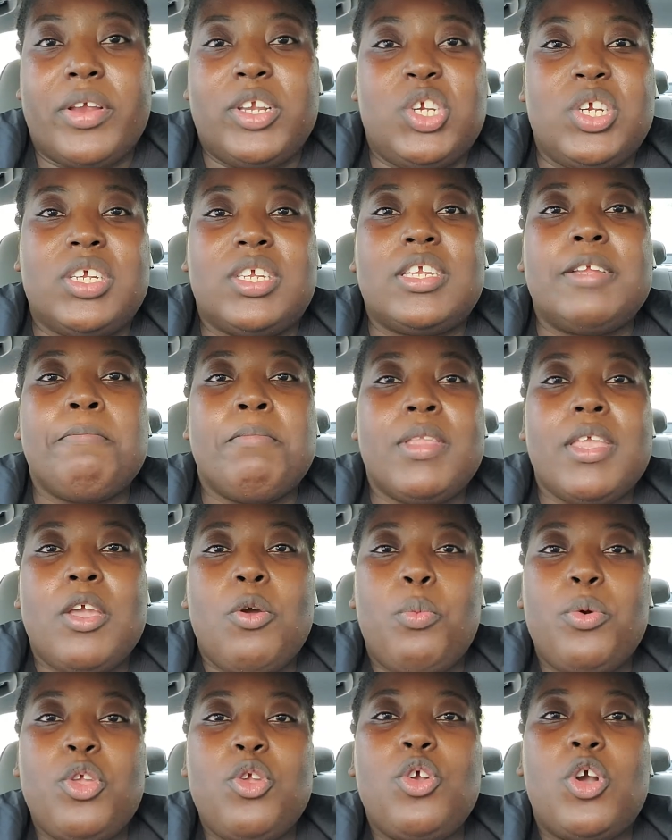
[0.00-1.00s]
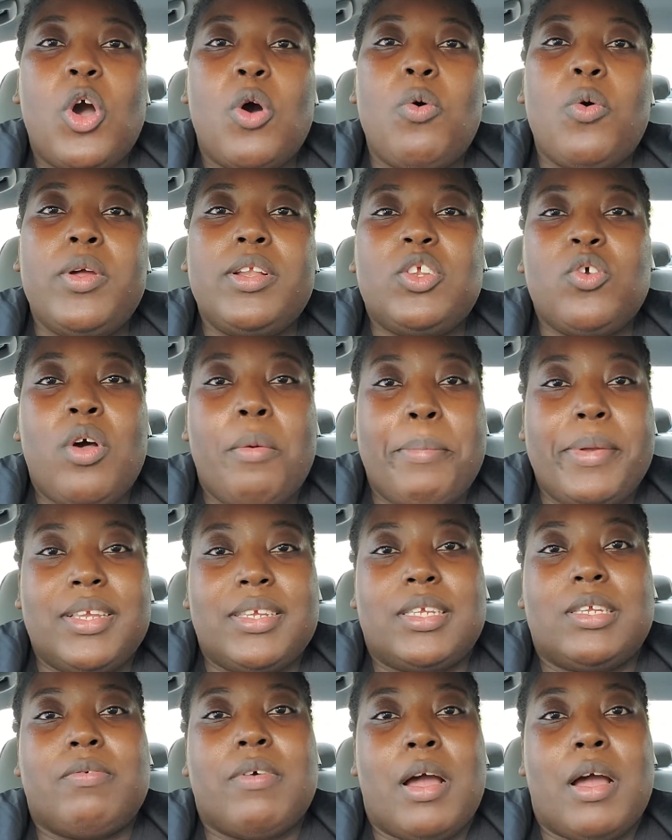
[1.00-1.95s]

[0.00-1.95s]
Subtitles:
Just when you go into a business of